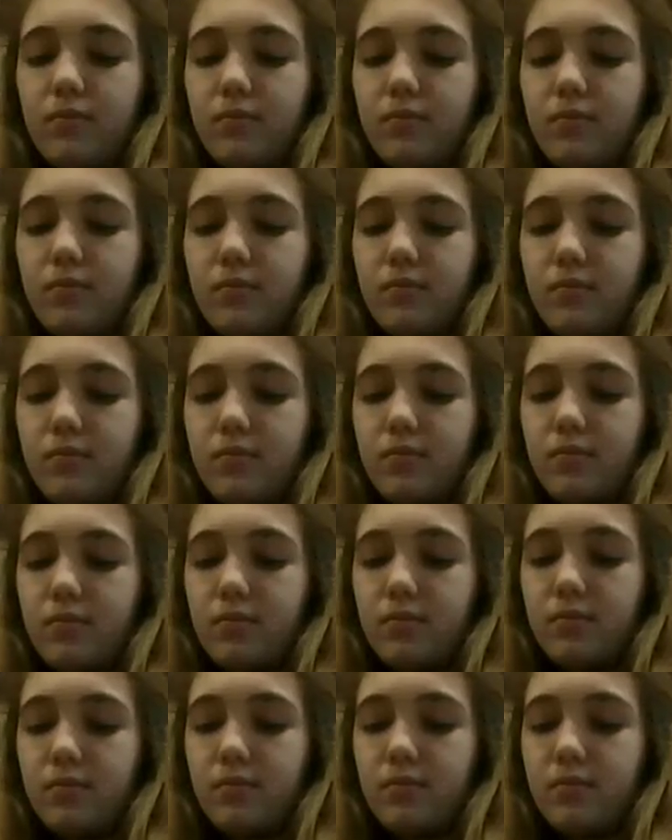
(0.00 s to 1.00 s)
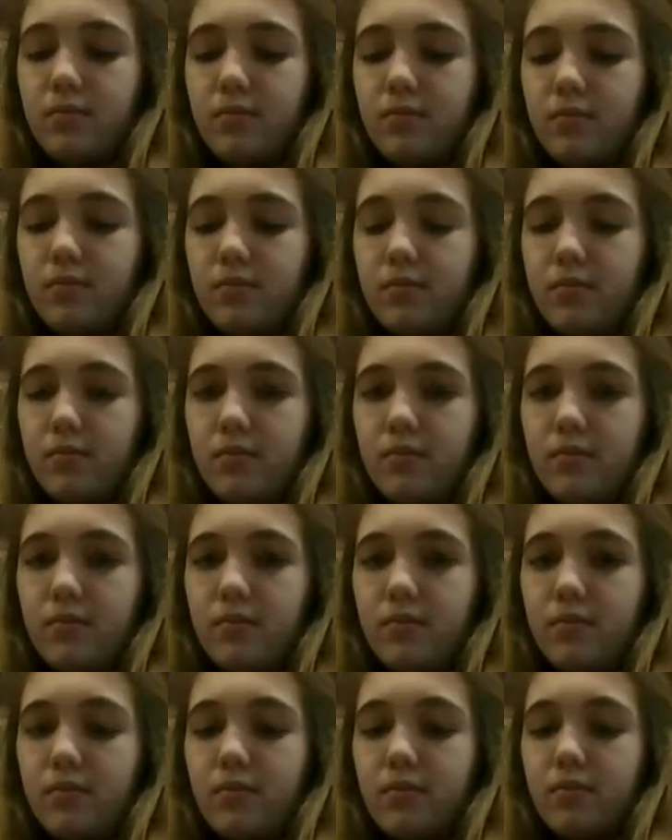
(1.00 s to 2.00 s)

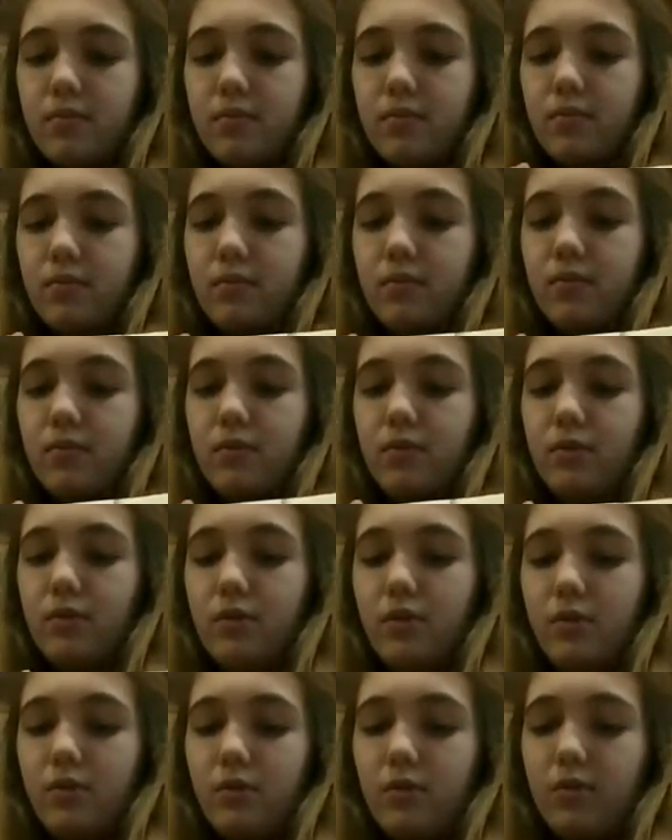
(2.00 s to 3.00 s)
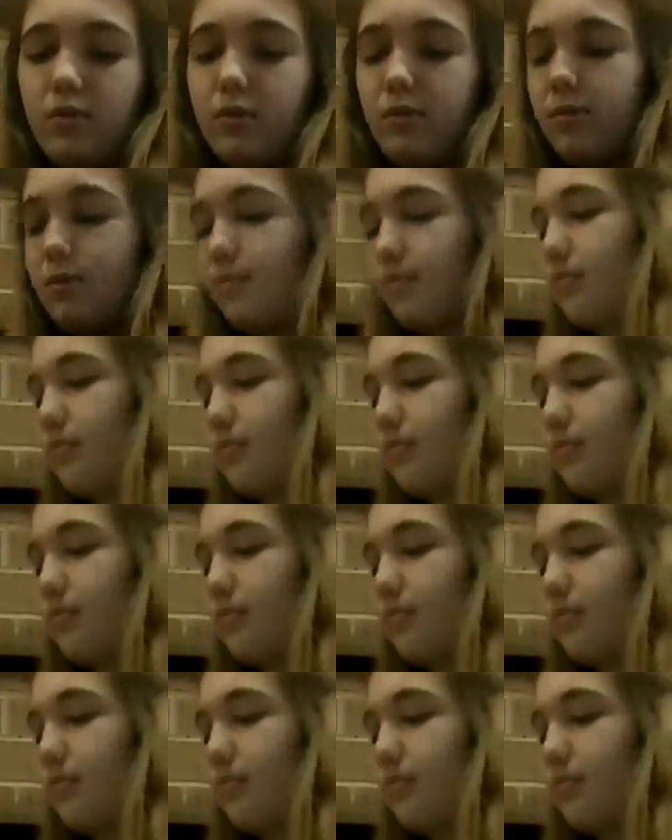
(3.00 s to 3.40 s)
No one is speaking in this clip.